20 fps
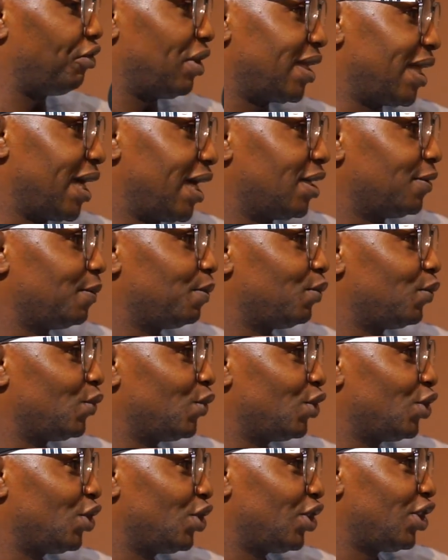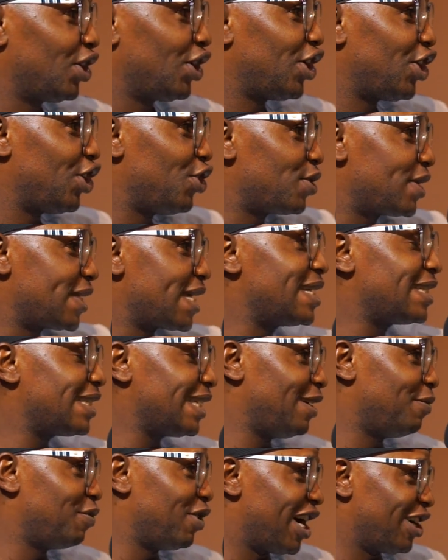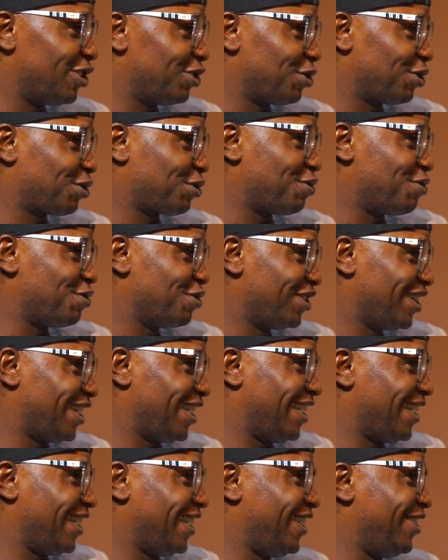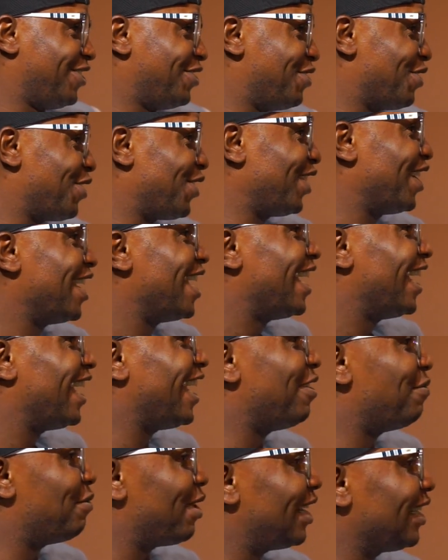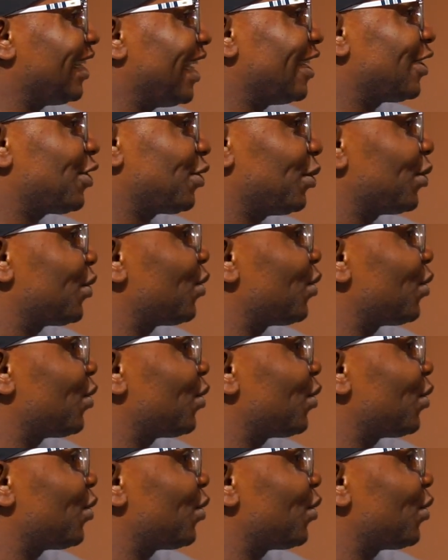a father, you send Imran to school. Imran gets